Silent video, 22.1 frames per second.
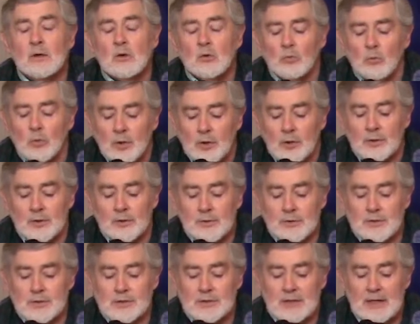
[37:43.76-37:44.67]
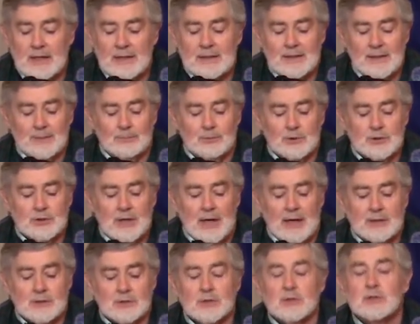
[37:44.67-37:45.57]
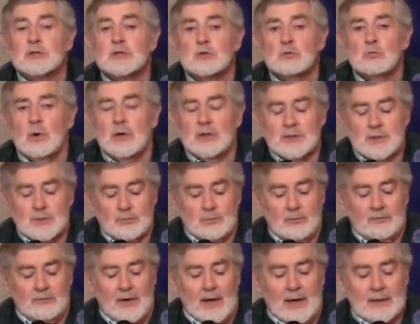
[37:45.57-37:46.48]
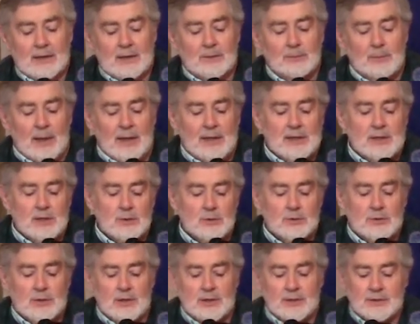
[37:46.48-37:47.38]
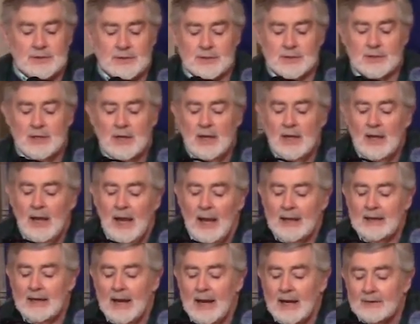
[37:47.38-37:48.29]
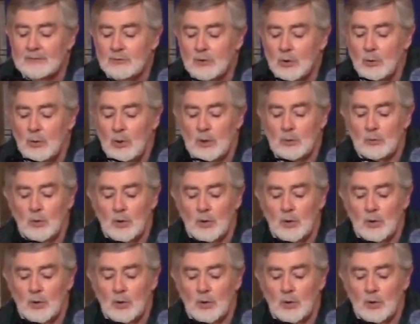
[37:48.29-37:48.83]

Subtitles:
Workers need the protections once provided by unions, and everyone